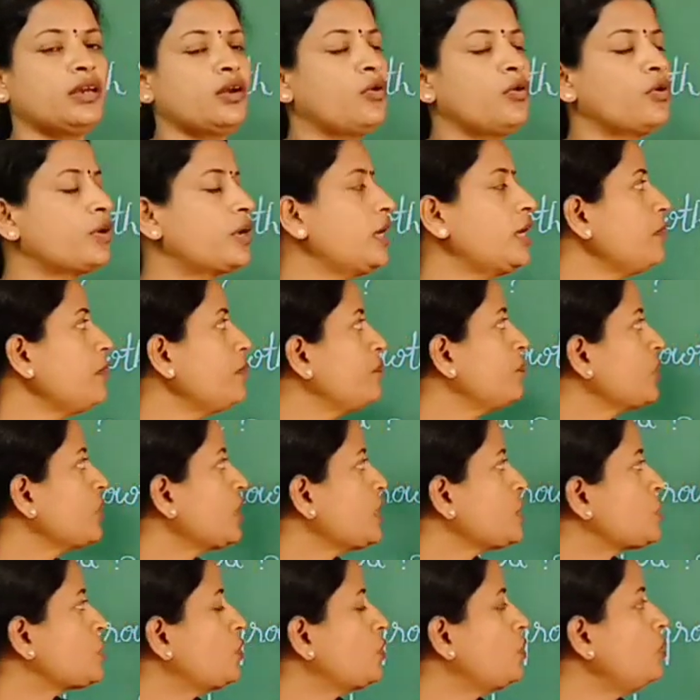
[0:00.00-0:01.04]
Okay,
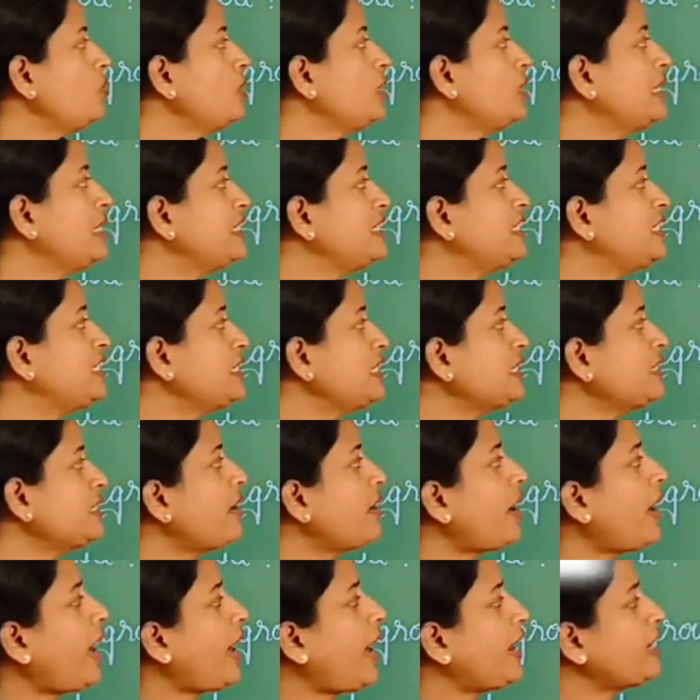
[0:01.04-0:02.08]
so
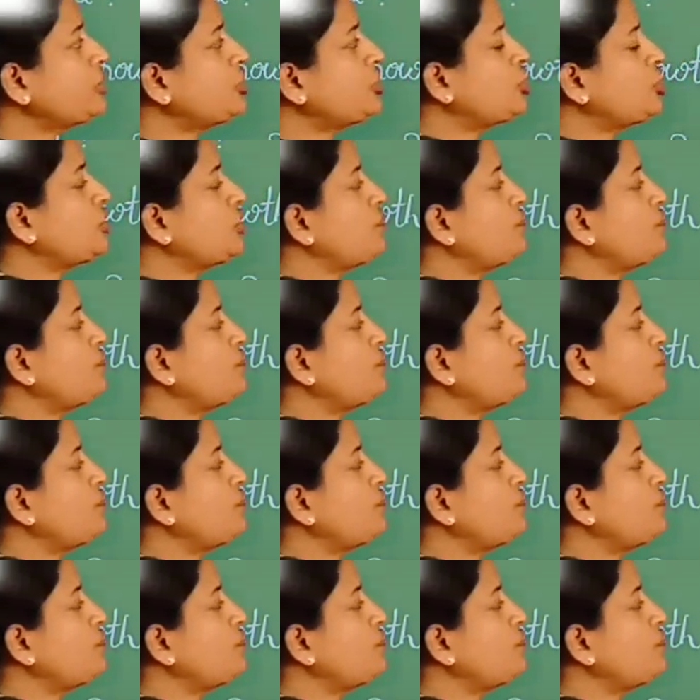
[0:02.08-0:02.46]
chick hatched